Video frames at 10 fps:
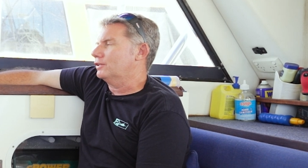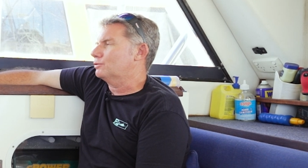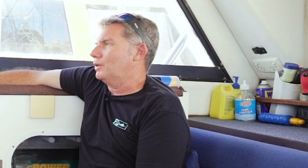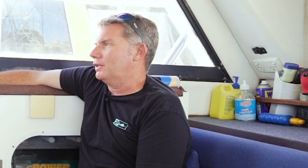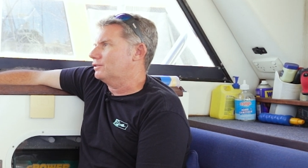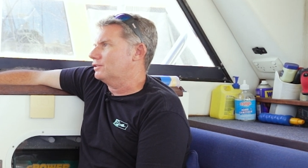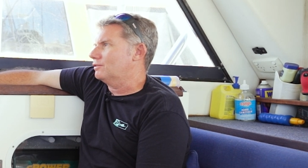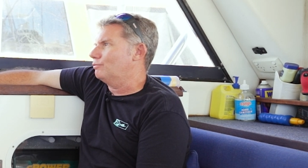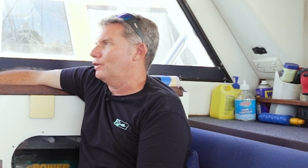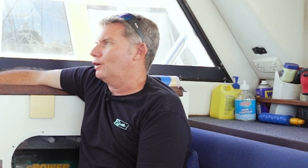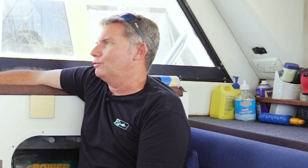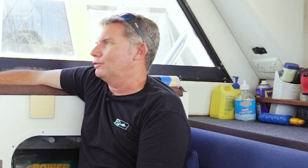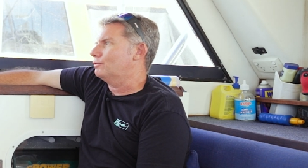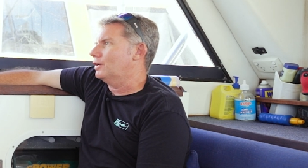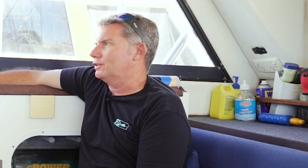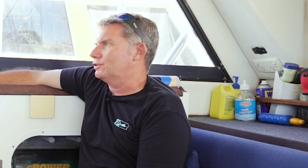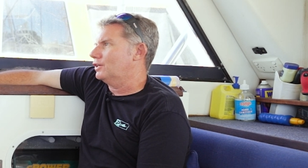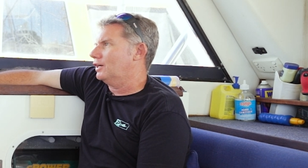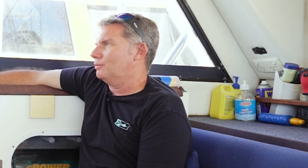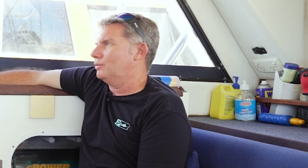expenses involved with running
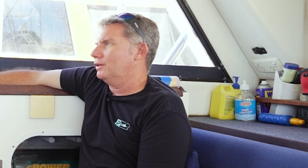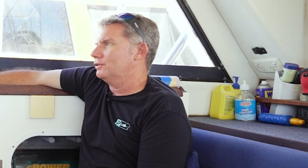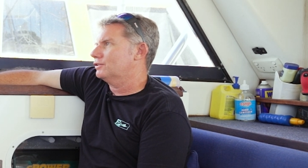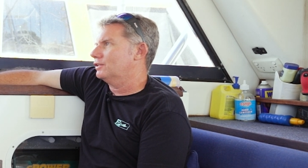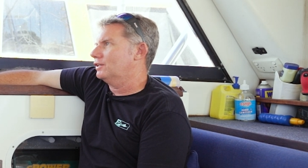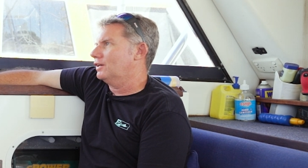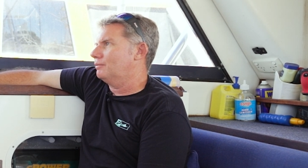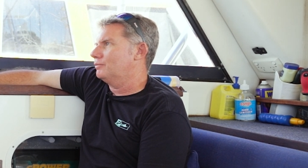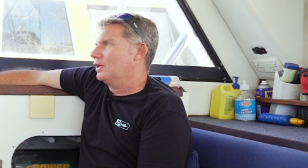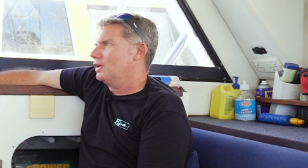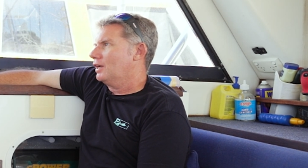charter boats, and